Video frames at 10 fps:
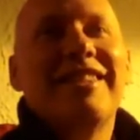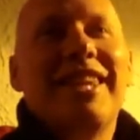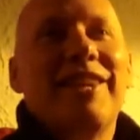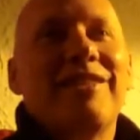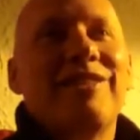
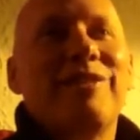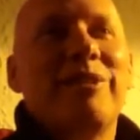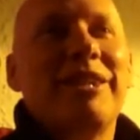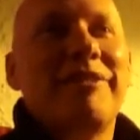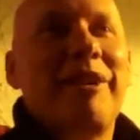uh,
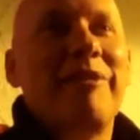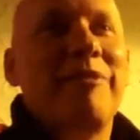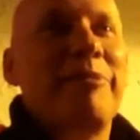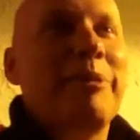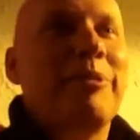twenty-five
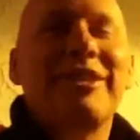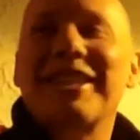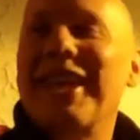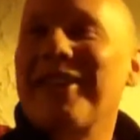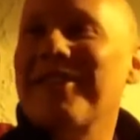people
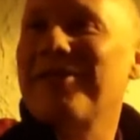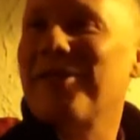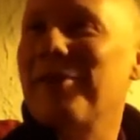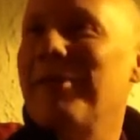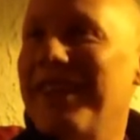together
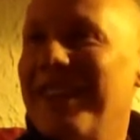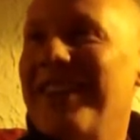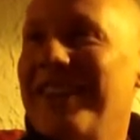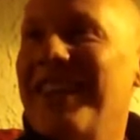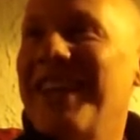for a month,
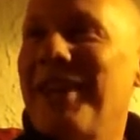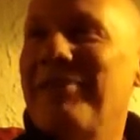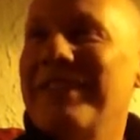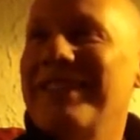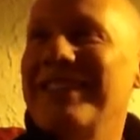that
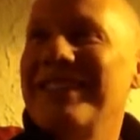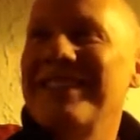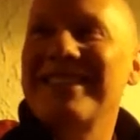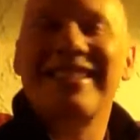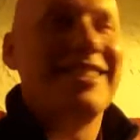happens.
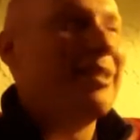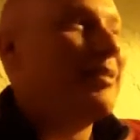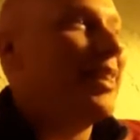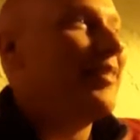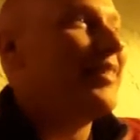
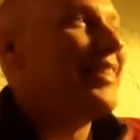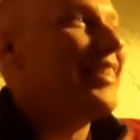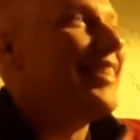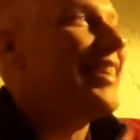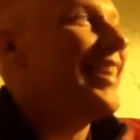Et
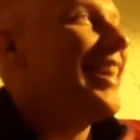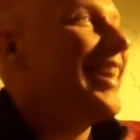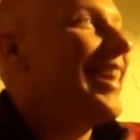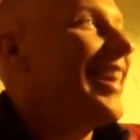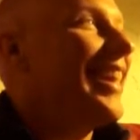quand
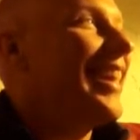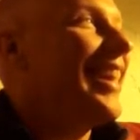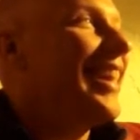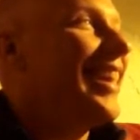euh, on